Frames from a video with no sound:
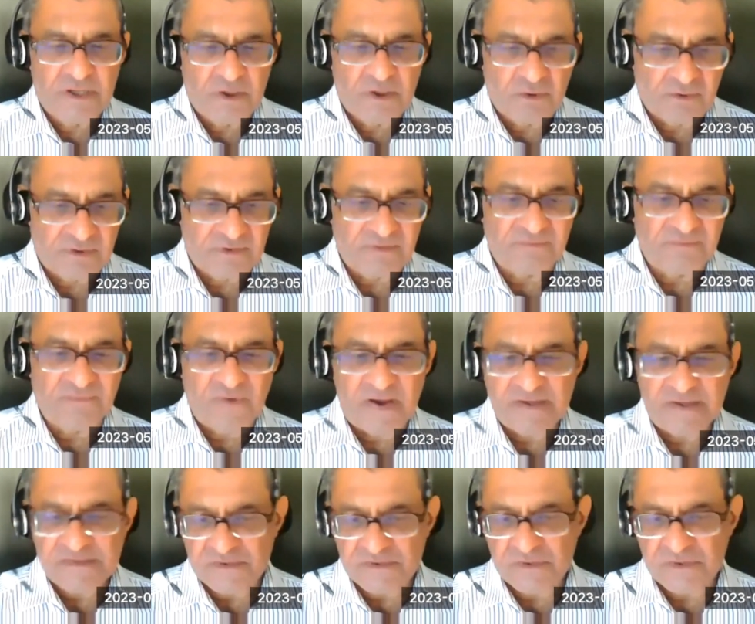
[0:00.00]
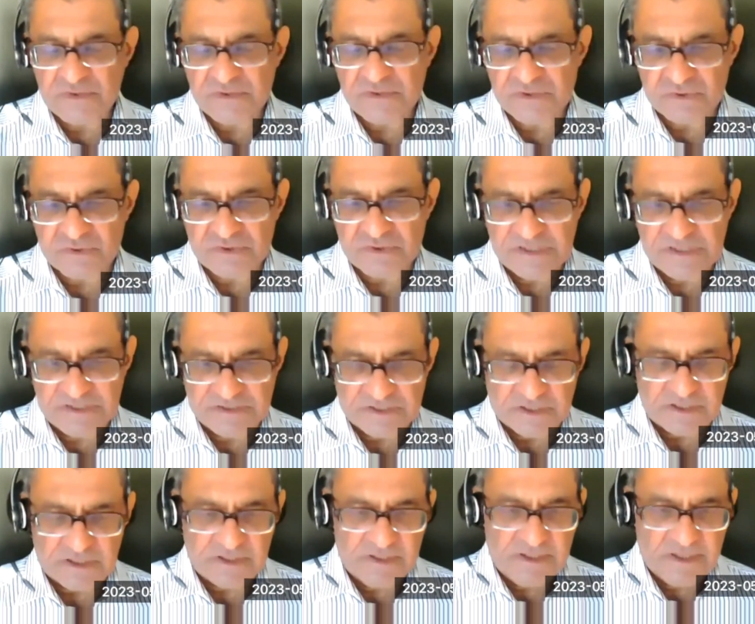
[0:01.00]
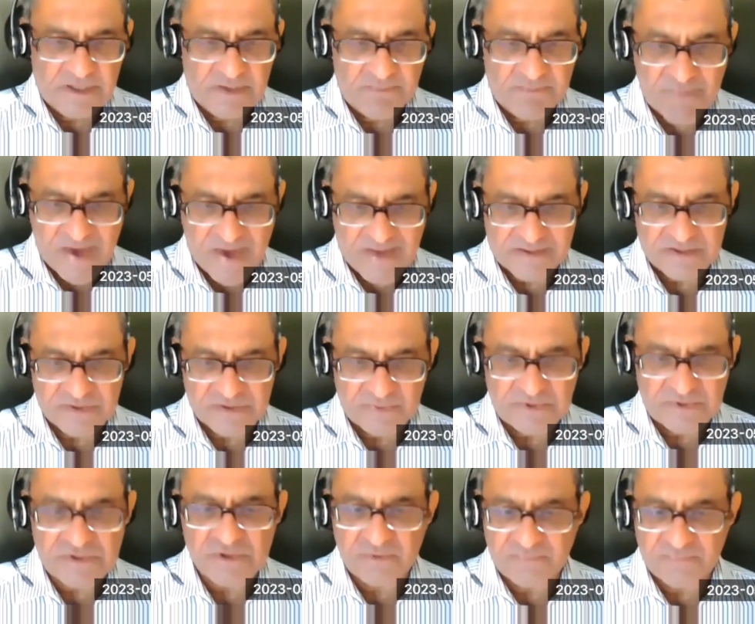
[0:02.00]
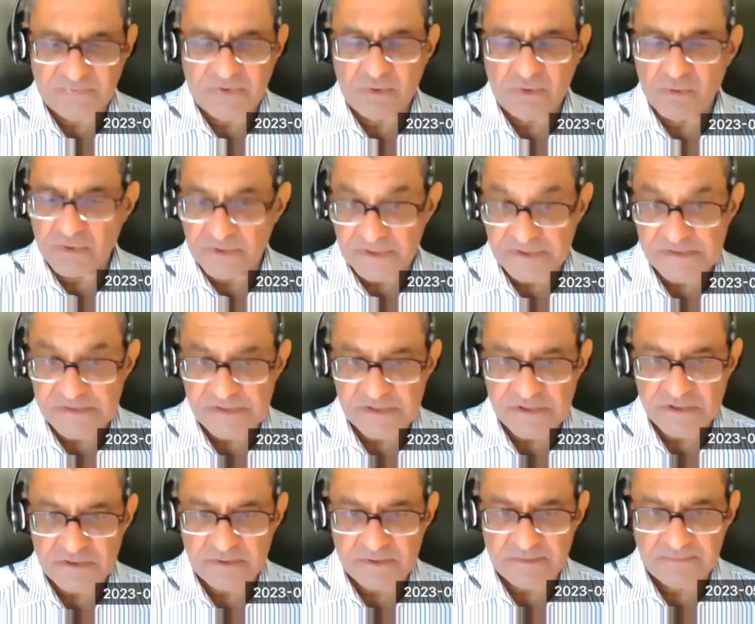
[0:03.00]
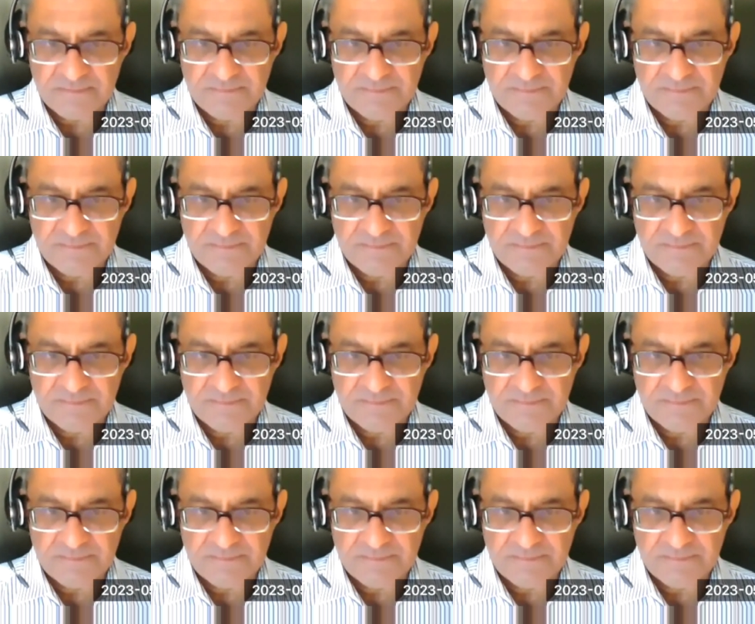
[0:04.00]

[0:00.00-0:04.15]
or an advisor to the strategic management of the organization.